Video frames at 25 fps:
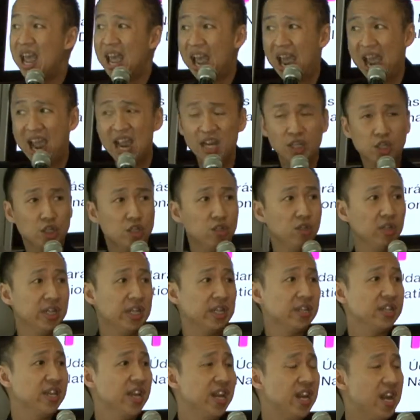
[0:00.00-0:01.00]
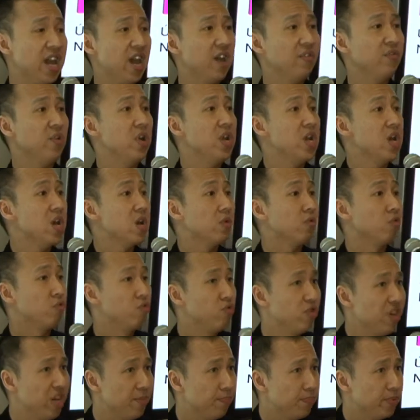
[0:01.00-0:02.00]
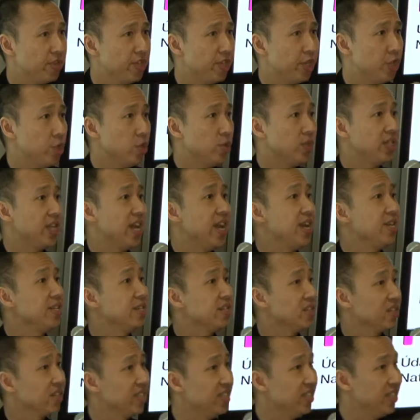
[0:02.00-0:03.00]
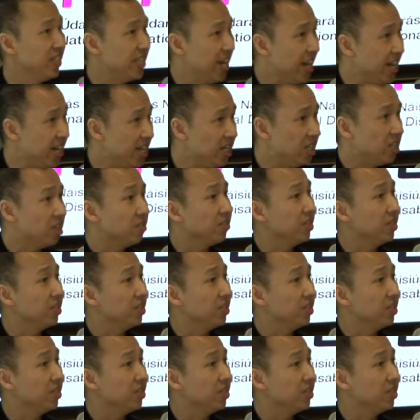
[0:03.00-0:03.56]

actually they have reproduced and sustained